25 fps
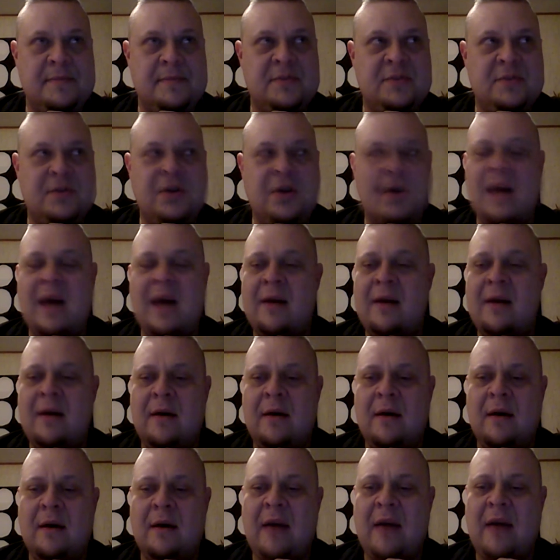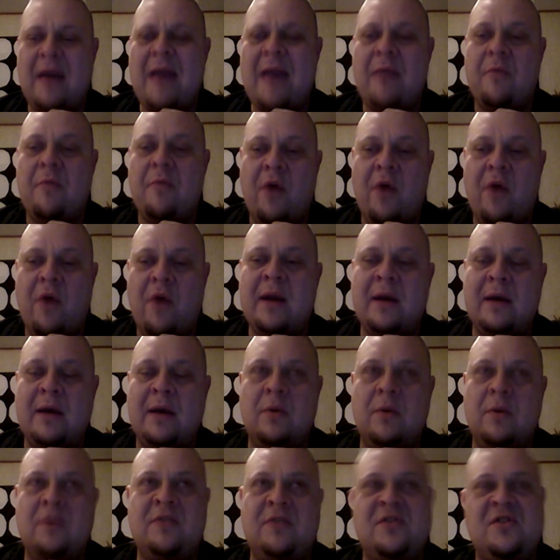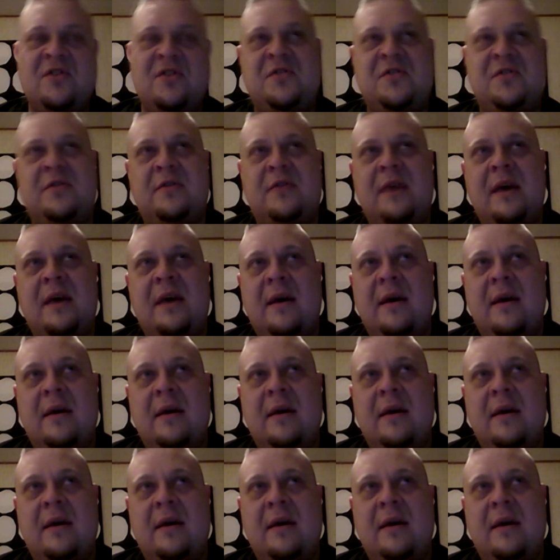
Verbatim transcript: to get a, a, game running with just